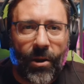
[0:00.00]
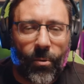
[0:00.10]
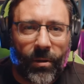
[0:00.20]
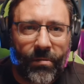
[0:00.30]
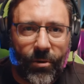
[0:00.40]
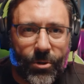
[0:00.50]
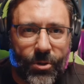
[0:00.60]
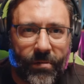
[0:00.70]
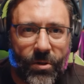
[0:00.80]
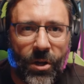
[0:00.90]
to the audio
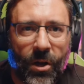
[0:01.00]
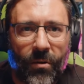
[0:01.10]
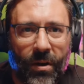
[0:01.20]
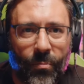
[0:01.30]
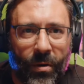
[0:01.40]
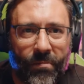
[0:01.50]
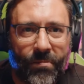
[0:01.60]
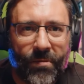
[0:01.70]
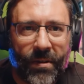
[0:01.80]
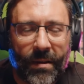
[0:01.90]
only version of the show
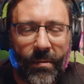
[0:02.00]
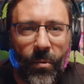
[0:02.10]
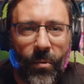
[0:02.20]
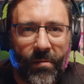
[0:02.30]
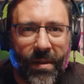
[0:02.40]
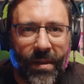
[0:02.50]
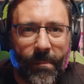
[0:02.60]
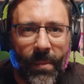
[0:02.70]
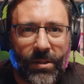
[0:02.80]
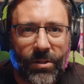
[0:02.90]
on one of
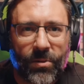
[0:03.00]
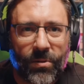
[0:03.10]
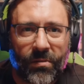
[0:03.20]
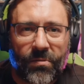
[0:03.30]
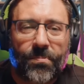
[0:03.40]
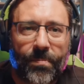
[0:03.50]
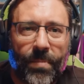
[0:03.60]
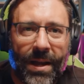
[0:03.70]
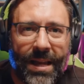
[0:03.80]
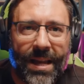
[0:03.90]
the multitude
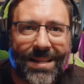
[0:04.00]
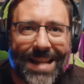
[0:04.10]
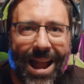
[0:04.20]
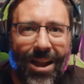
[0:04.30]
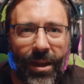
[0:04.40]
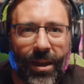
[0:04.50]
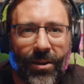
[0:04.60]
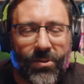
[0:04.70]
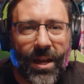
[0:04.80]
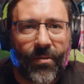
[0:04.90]
of podcast
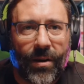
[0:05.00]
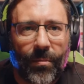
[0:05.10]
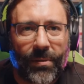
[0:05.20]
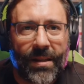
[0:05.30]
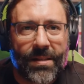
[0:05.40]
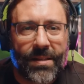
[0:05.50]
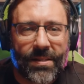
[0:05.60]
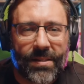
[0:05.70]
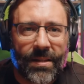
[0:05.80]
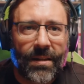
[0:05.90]
aggregators out there,
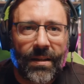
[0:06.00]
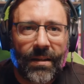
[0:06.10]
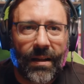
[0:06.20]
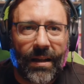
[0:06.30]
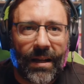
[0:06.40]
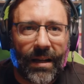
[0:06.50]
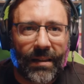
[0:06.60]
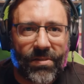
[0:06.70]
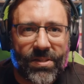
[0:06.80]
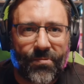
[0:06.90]
please
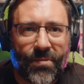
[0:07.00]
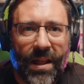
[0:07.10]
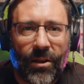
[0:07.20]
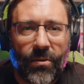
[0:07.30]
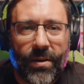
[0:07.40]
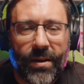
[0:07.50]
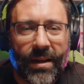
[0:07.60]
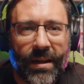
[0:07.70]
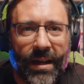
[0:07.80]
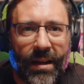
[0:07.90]
leave us a
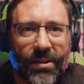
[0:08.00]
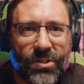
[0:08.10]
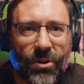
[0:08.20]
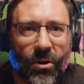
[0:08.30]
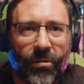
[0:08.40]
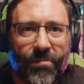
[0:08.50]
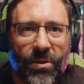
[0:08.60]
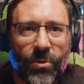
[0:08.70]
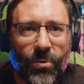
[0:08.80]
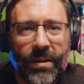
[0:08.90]
follow and a
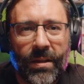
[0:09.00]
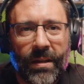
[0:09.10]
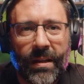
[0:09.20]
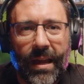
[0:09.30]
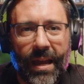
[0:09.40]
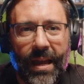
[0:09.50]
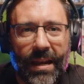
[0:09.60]
star review,